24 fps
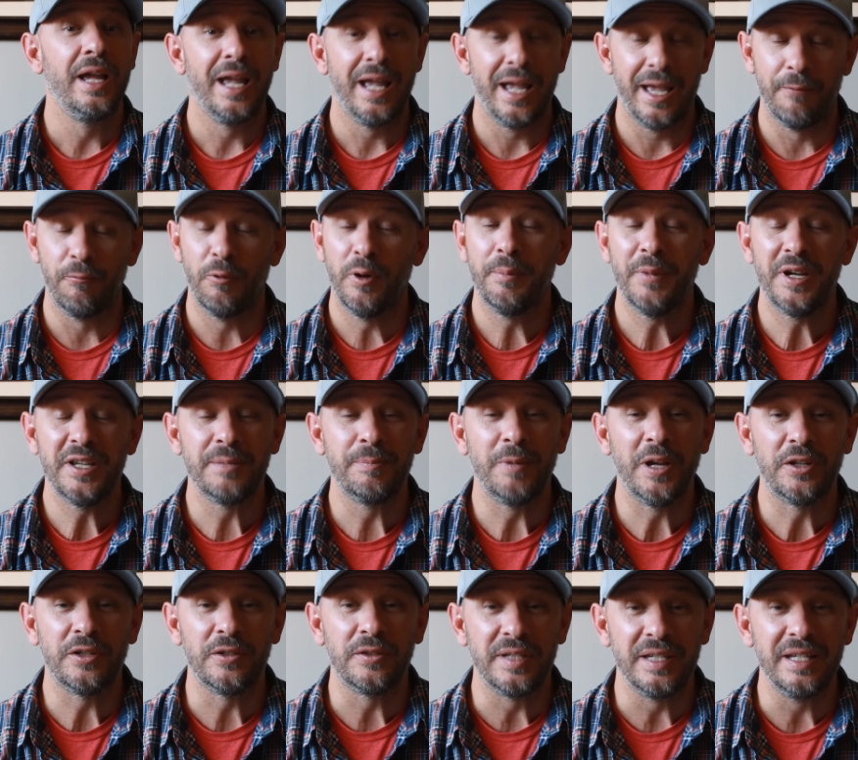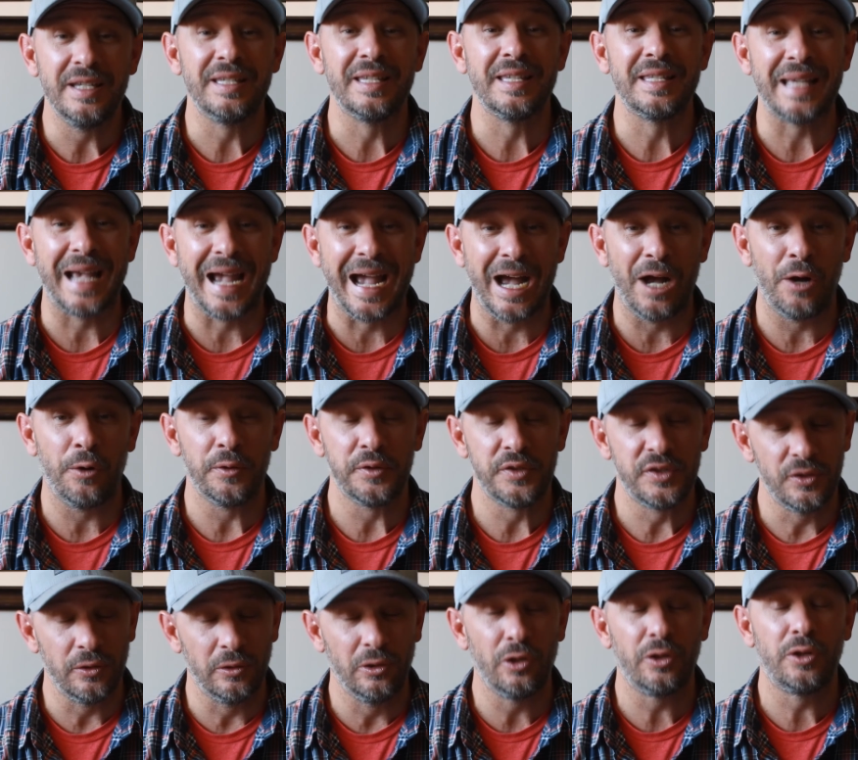and one of my specialties is owls.
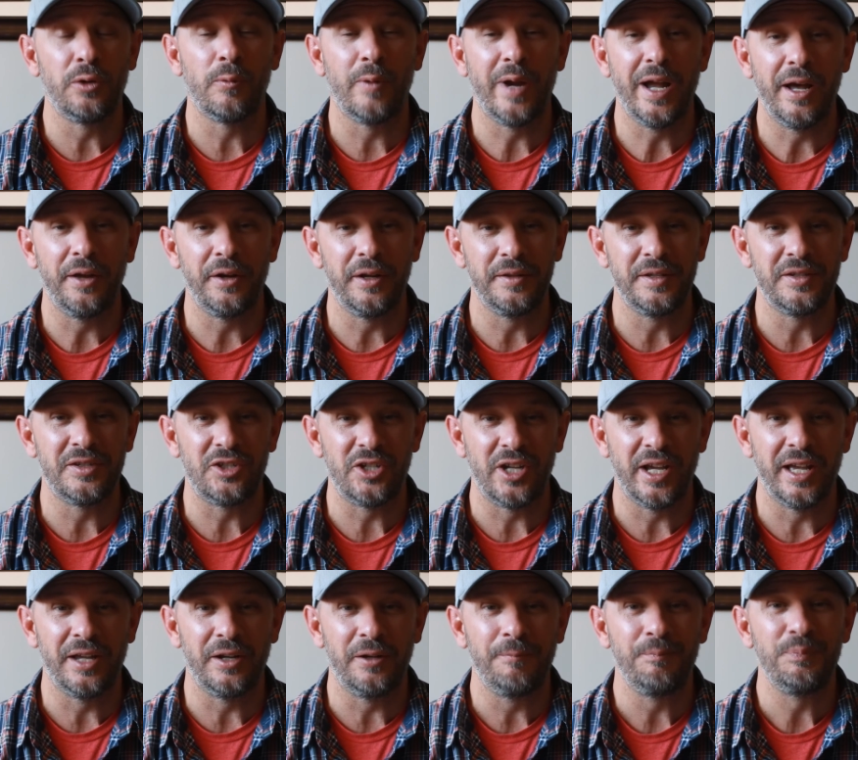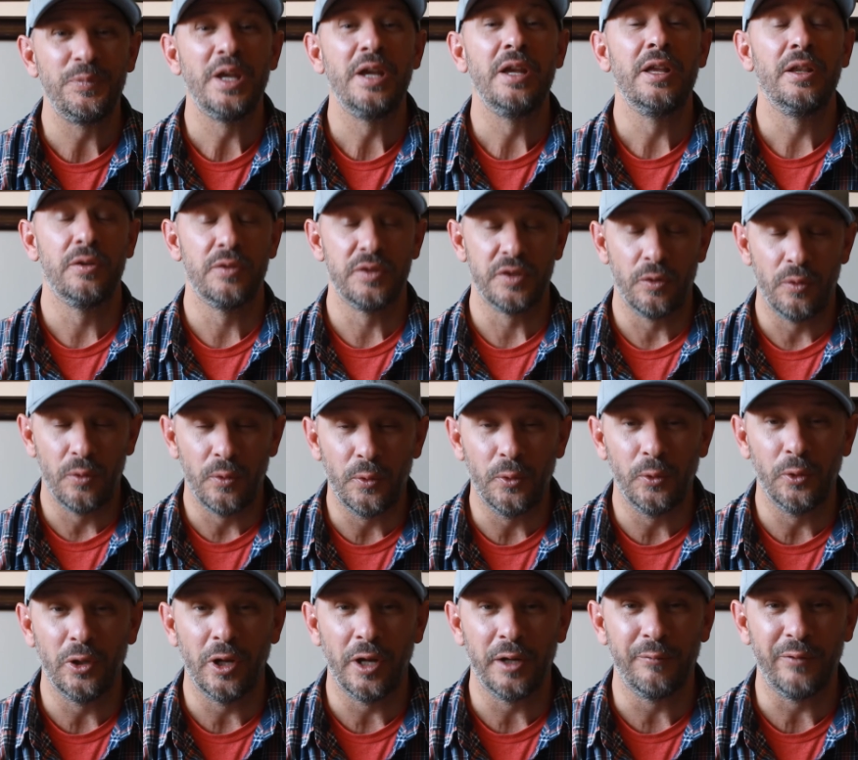So look around on this channel, there's a whole
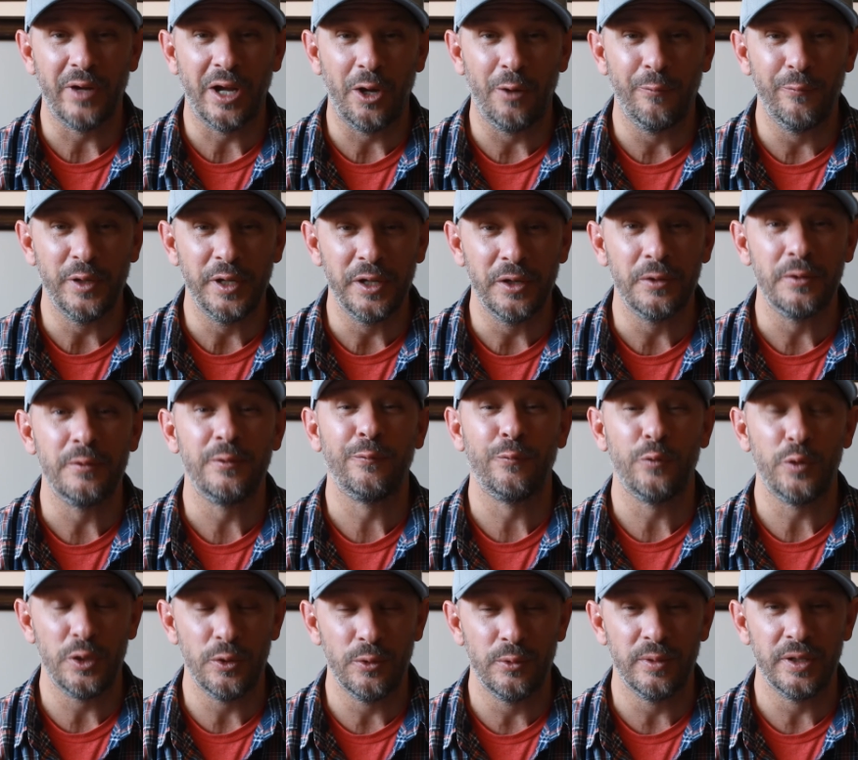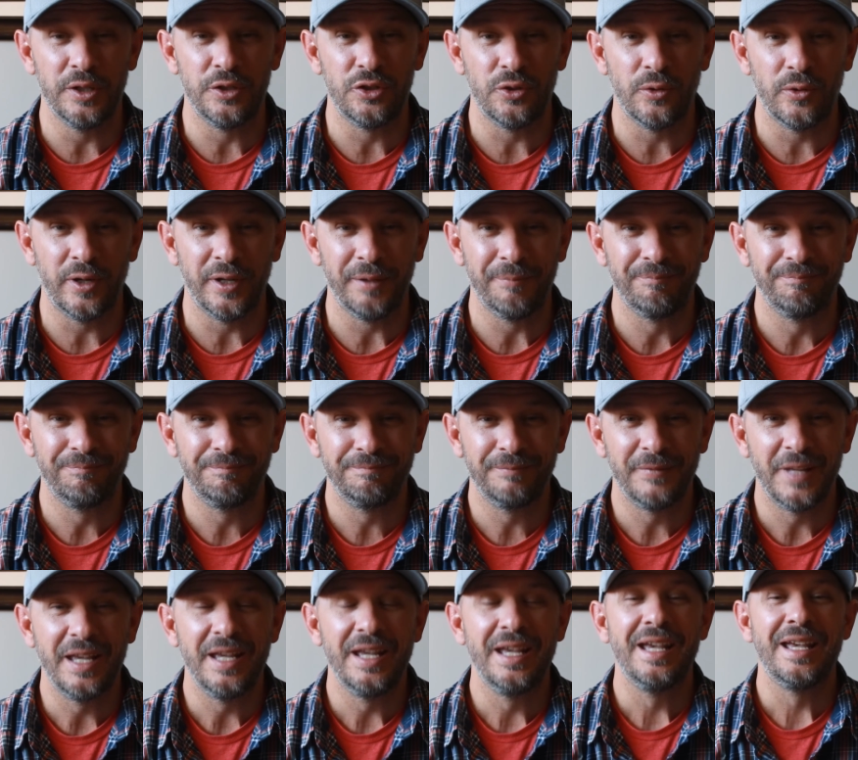lot of owl videos for you to enjoy.
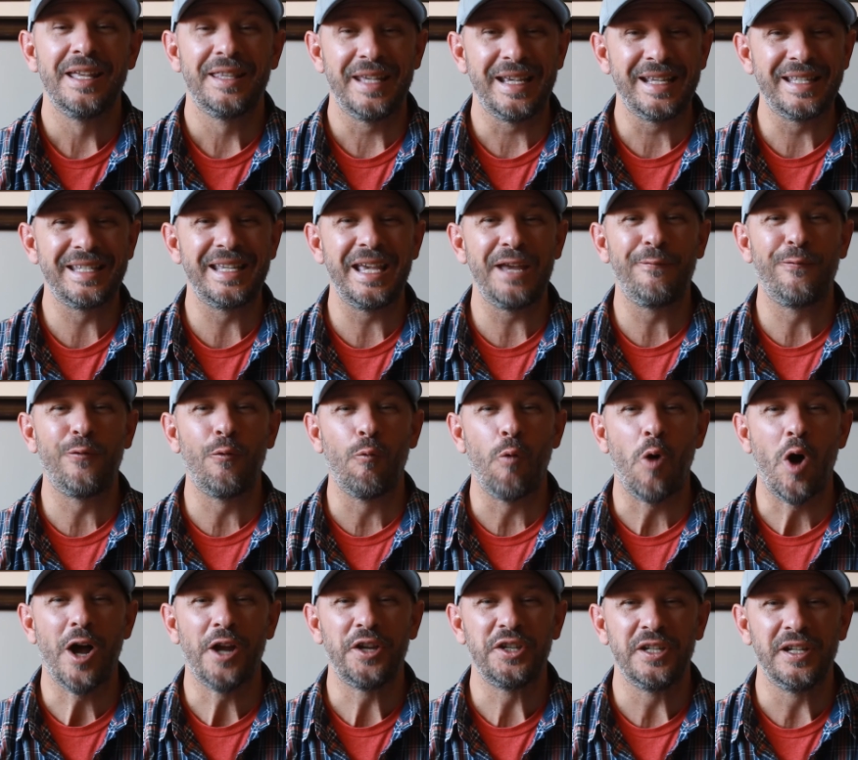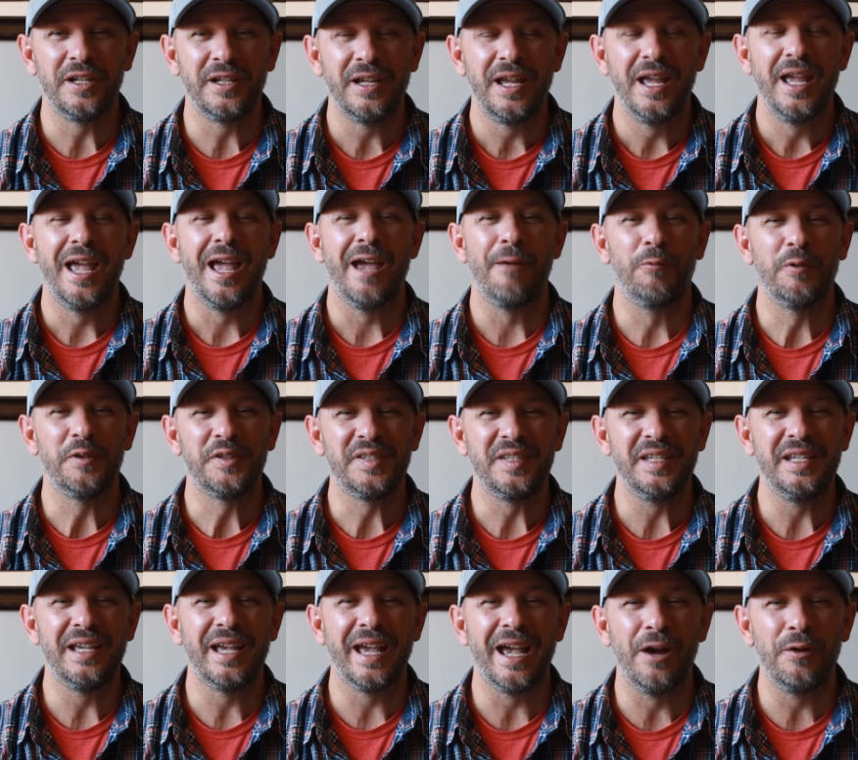Thanks again for watching, and we'll
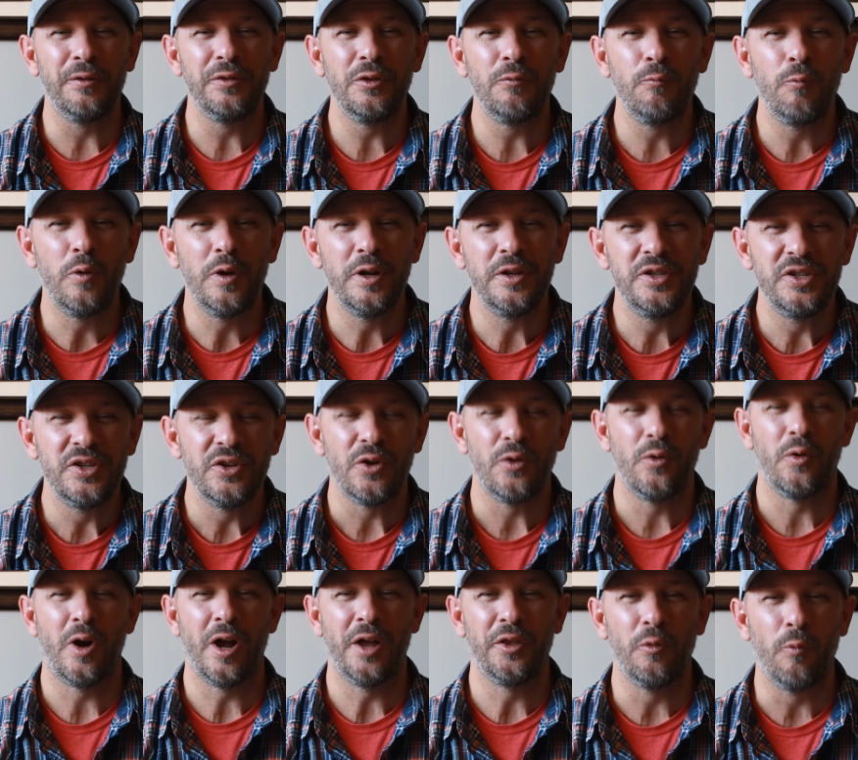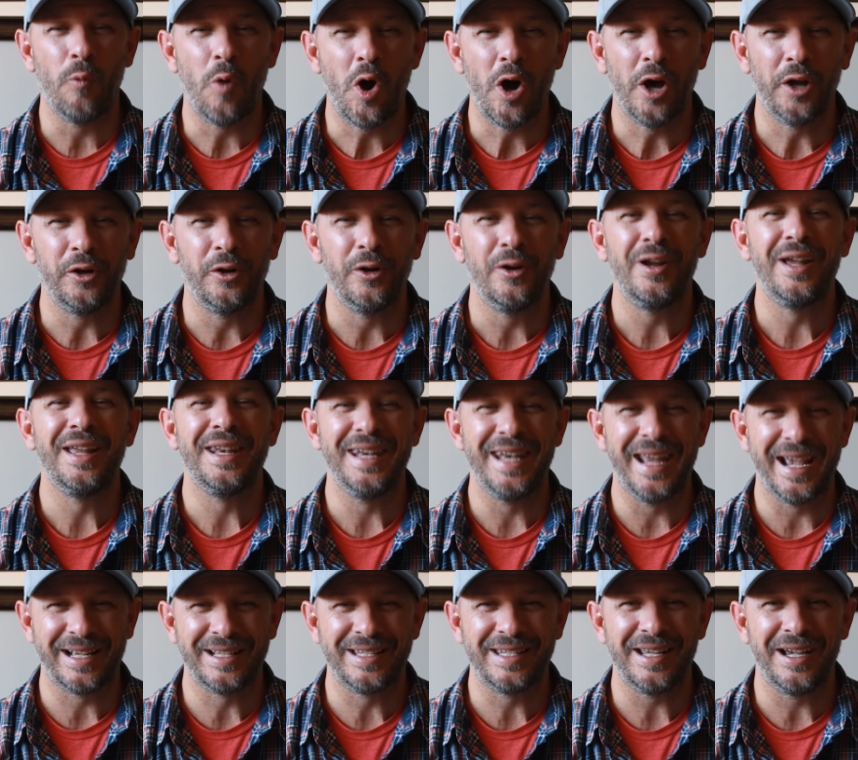see you out in the woods or on the water
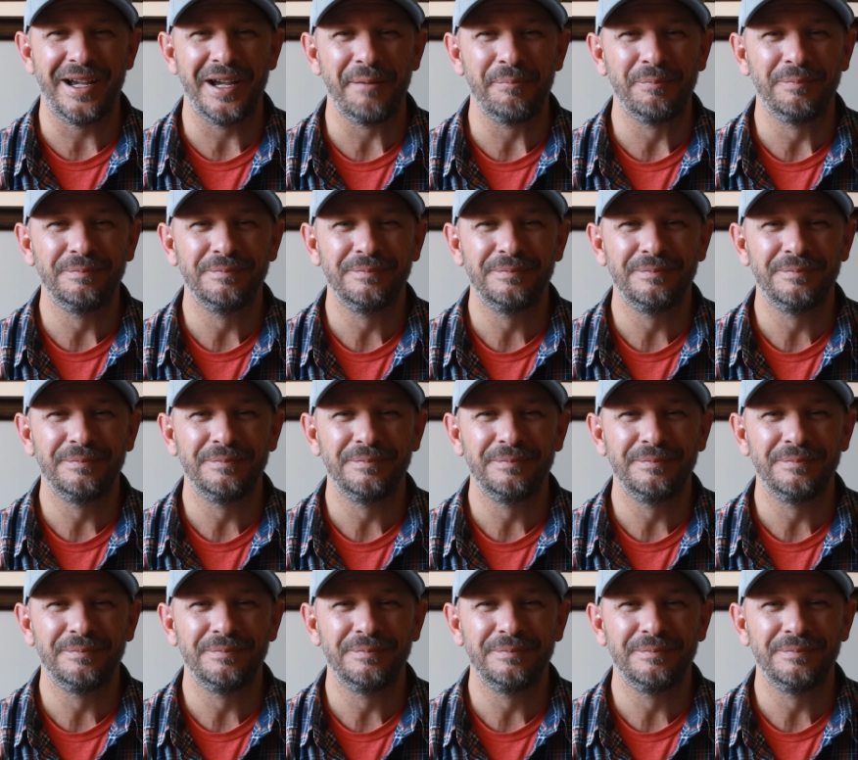next time.